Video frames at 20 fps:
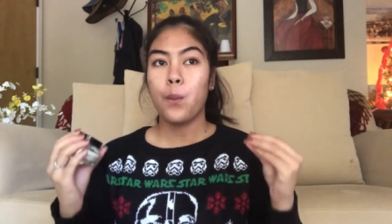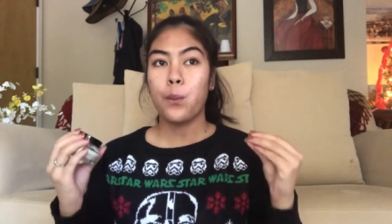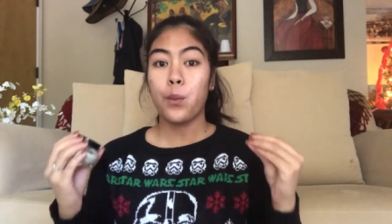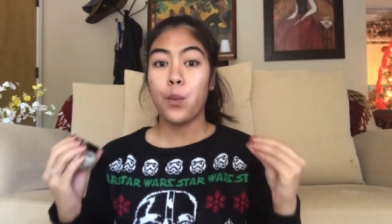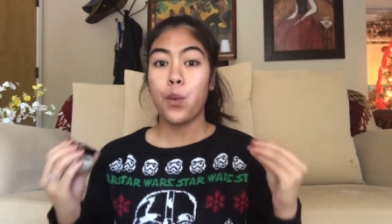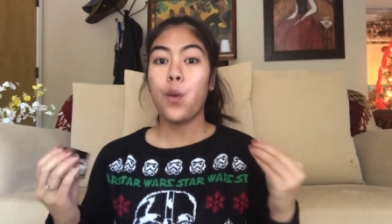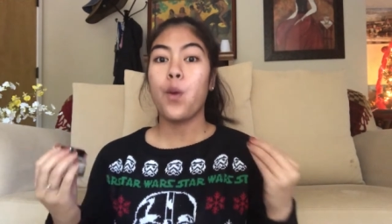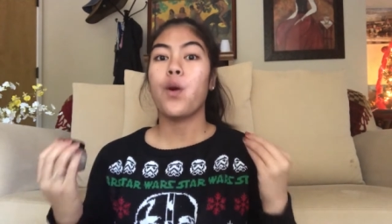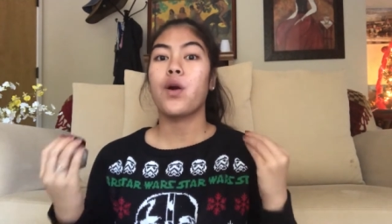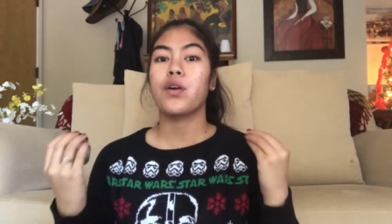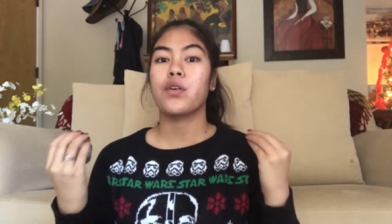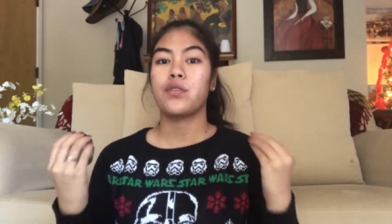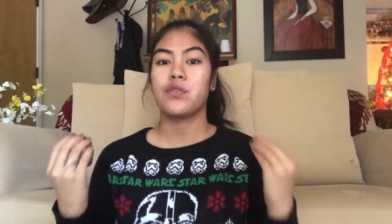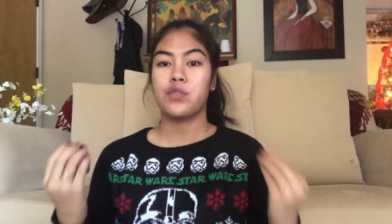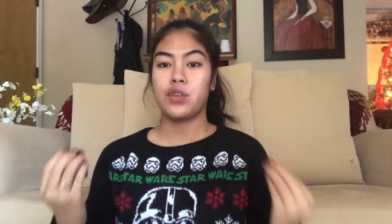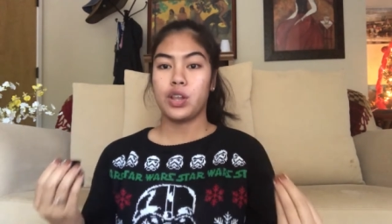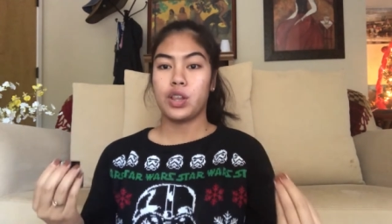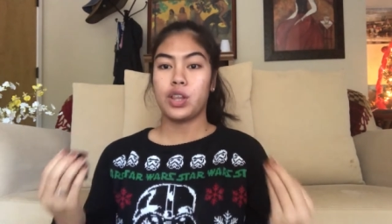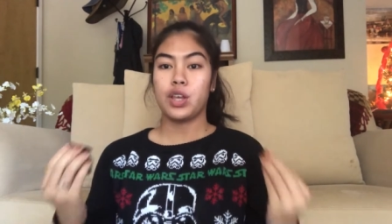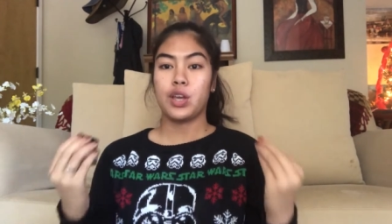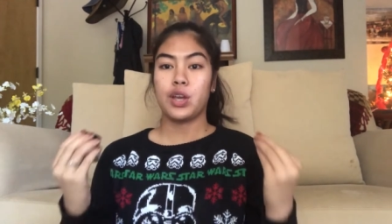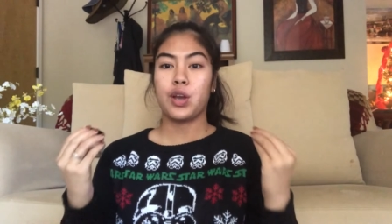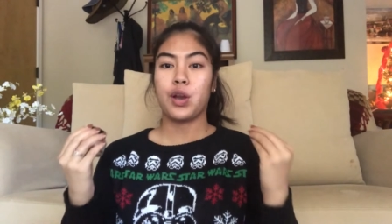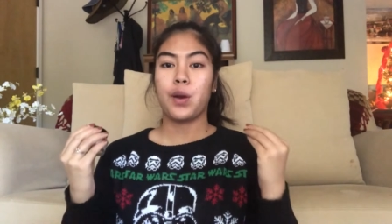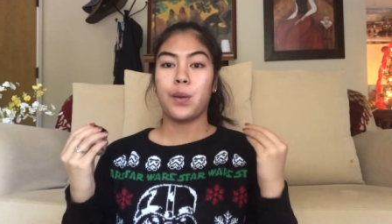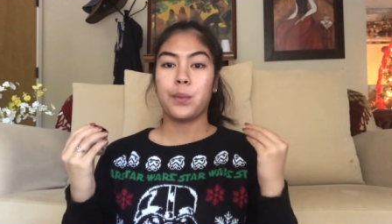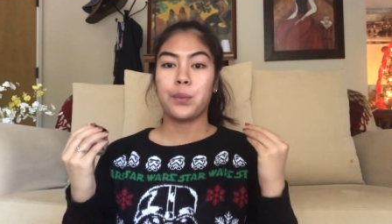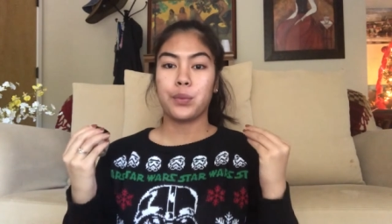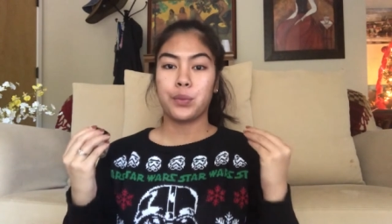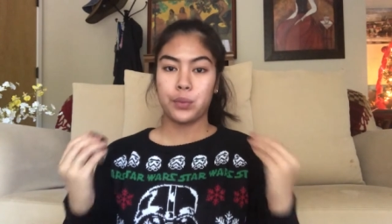pore filling
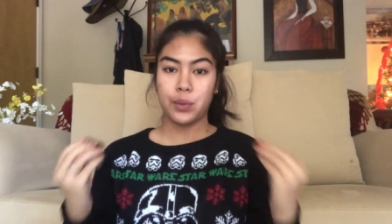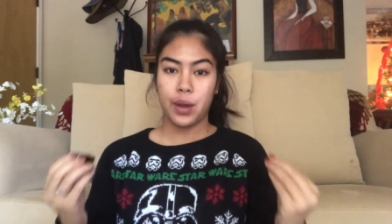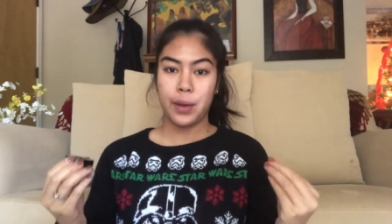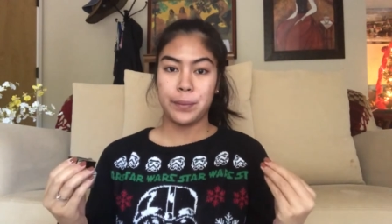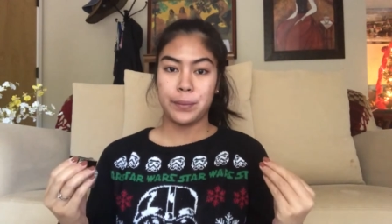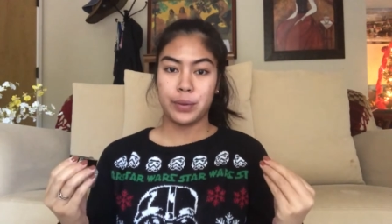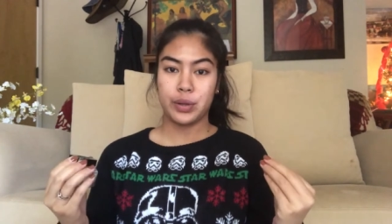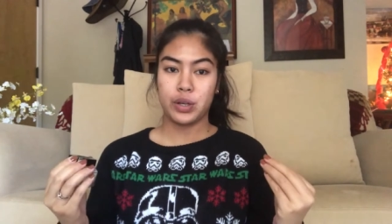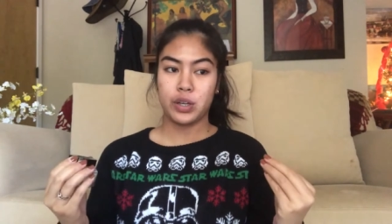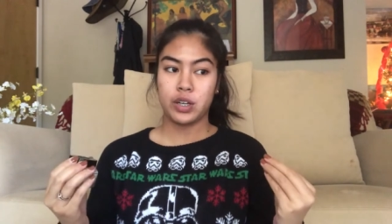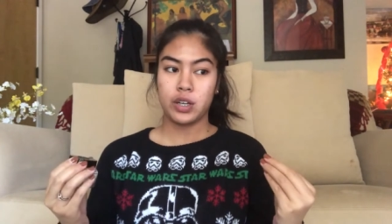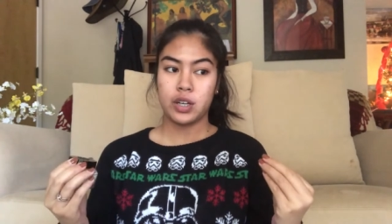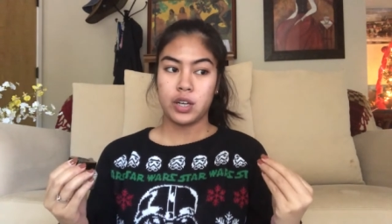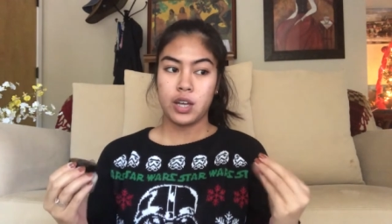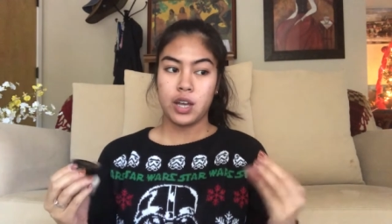primer.